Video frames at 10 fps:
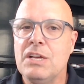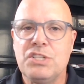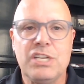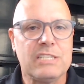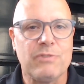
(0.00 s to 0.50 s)

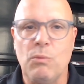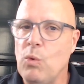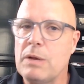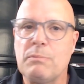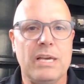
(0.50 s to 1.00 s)
She's from
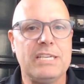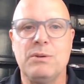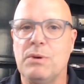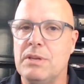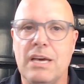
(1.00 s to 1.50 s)
one place
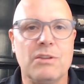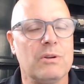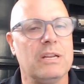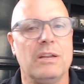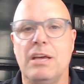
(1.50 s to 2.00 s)
to another
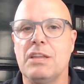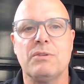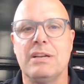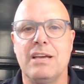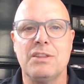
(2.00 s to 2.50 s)
and another
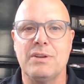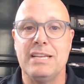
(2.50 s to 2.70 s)
and another.